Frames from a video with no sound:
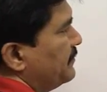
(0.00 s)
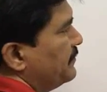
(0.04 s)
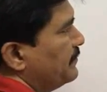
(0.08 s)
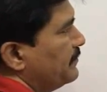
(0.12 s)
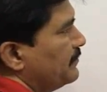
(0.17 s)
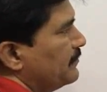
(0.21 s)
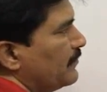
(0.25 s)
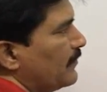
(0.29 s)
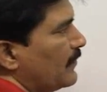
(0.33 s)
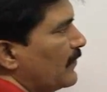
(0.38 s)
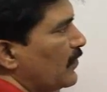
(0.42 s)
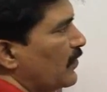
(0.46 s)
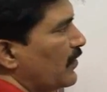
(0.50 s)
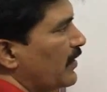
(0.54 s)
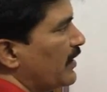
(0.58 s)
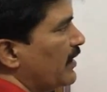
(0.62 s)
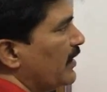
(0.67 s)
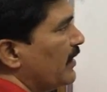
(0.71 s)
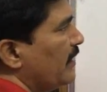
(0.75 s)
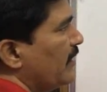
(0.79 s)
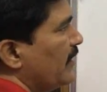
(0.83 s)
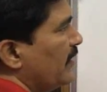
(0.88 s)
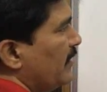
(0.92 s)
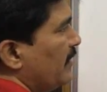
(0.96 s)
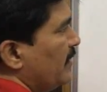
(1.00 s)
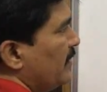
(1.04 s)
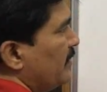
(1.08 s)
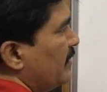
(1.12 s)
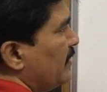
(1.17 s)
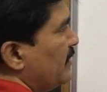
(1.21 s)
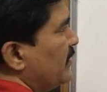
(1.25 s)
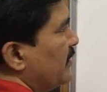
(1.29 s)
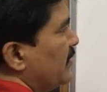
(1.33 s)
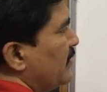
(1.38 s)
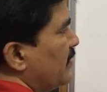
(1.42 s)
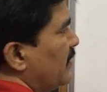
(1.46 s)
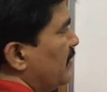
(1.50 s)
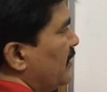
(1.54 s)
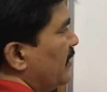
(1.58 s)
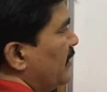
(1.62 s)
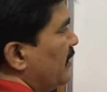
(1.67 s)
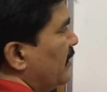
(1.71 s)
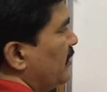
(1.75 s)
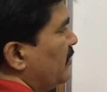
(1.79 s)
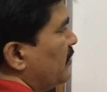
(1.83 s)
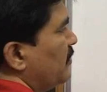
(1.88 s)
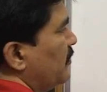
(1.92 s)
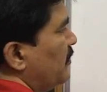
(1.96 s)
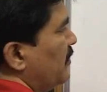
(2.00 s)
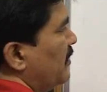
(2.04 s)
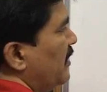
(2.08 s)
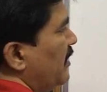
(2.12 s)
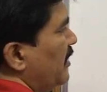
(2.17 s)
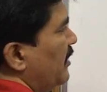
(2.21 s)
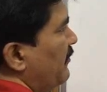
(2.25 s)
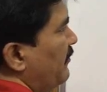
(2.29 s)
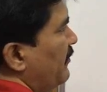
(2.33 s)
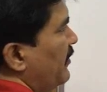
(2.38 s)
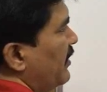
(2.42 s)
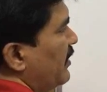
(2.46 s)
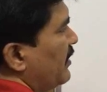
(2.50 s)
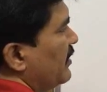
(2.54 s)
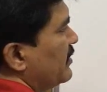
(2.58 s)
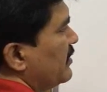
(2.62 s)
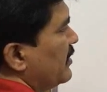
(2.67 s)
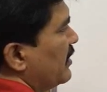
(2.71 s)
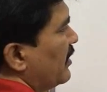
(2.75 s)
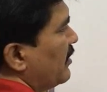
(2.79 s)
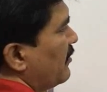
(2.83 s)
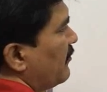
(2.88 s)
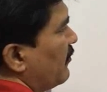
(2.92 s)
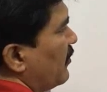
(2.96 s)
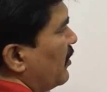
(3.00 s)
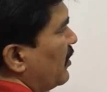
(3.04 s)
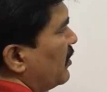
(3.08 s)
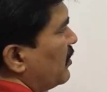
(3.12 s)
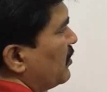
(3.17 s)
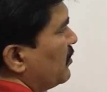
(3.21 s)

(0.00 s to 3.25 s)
Okay. This is leading to dV is equal to